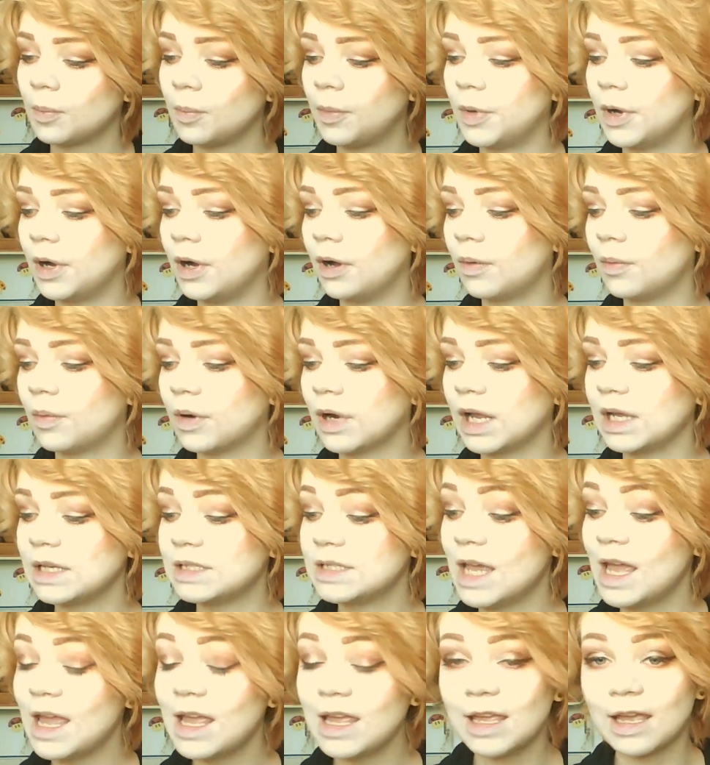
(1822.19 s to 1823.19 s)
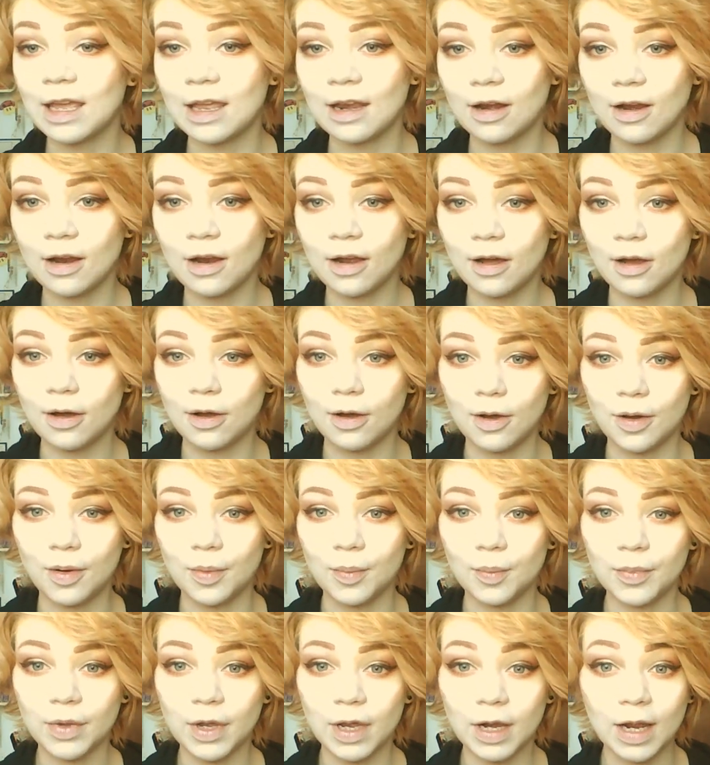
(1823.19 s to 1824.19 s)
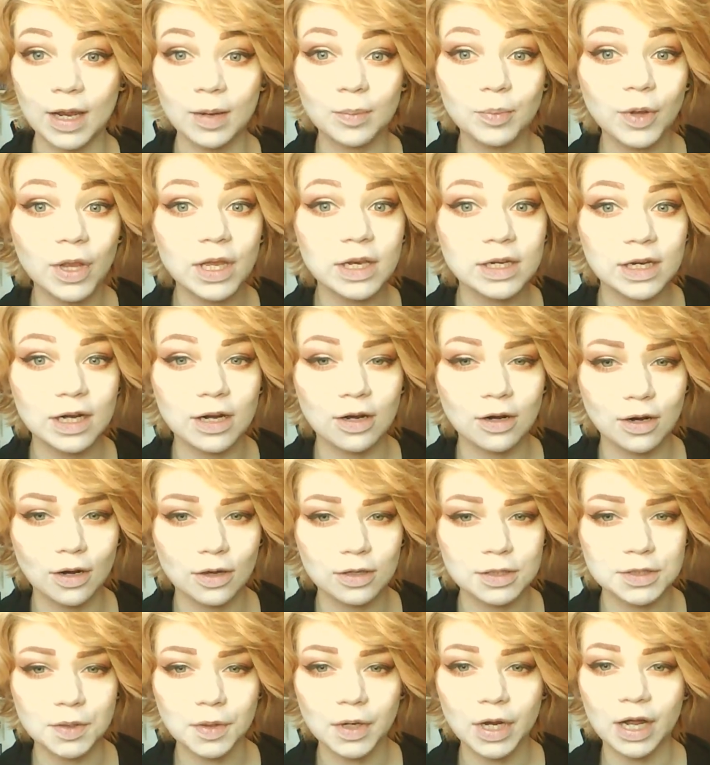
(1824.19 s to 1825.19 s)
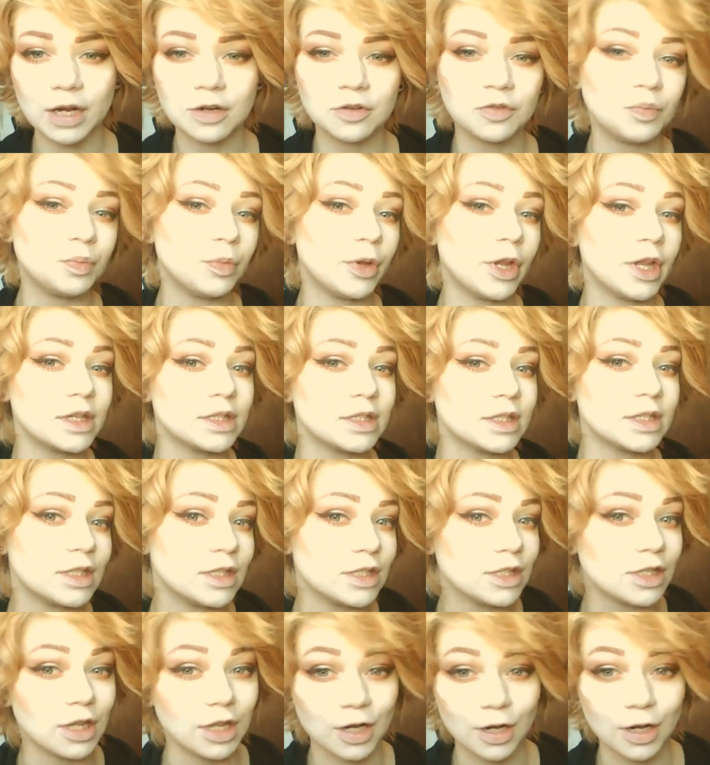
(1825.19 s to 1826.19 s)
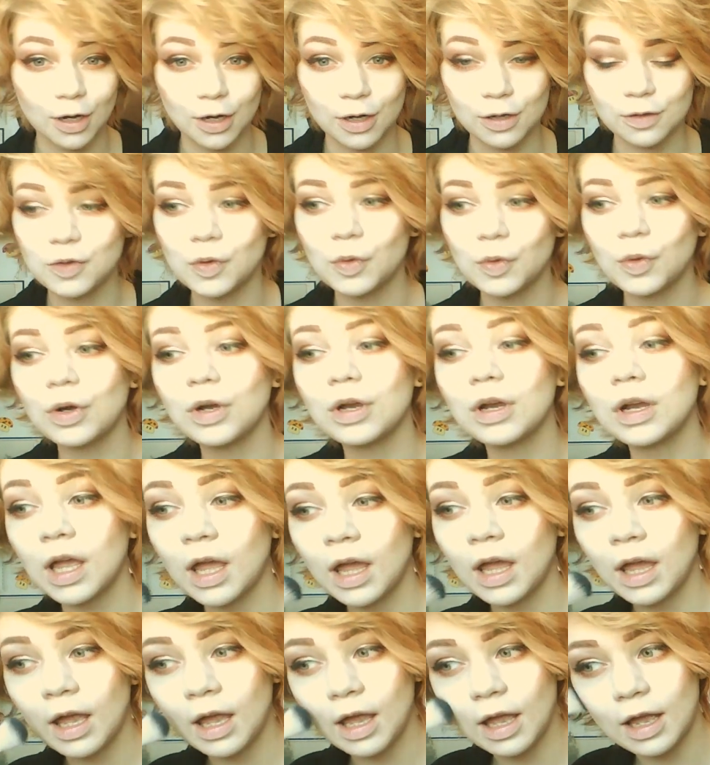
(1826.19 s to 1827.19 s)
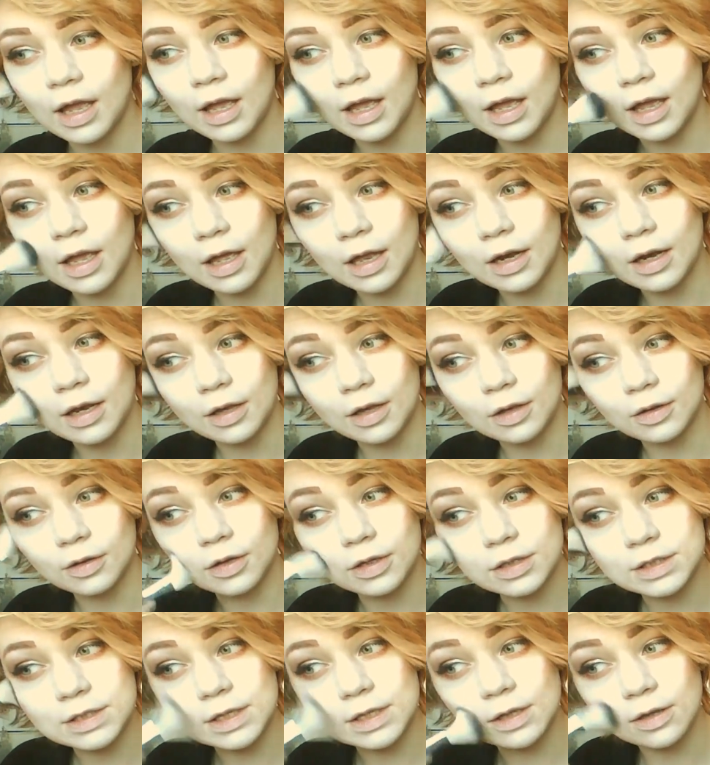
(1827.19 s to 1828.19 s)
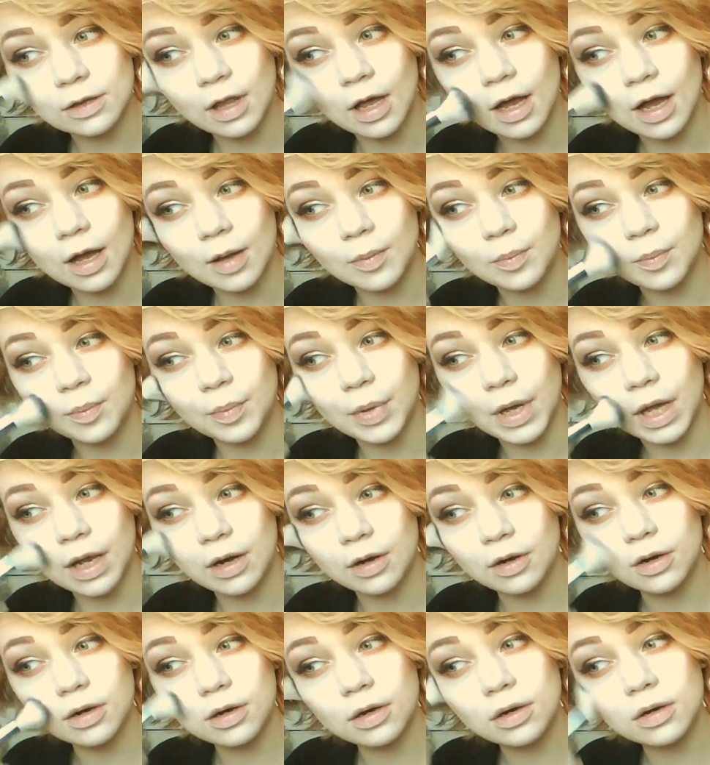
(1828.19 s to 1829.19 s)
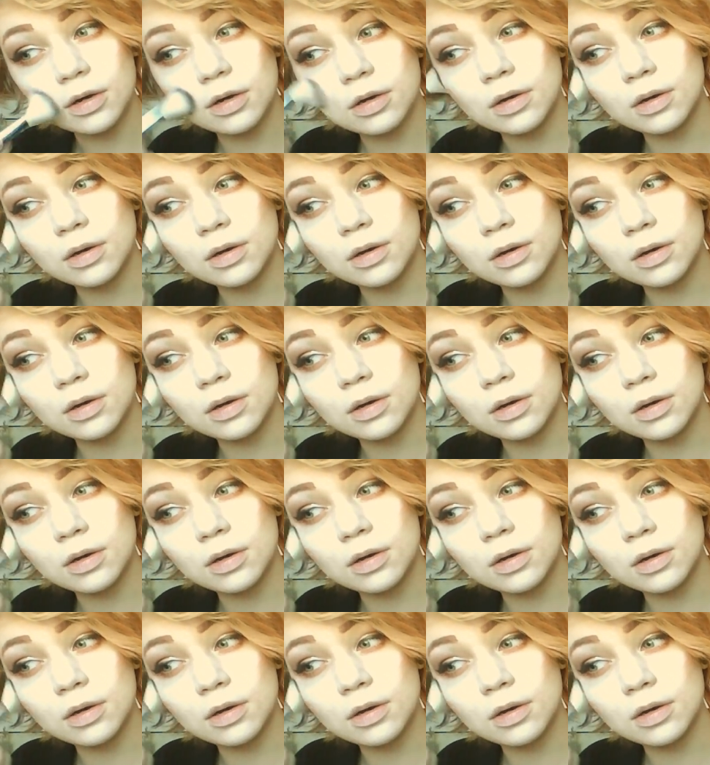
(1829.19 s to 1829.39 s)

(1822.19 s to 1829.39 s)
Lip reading: But when I take it, and I blend it, it also kind of blends into the contour, and it looks a lot better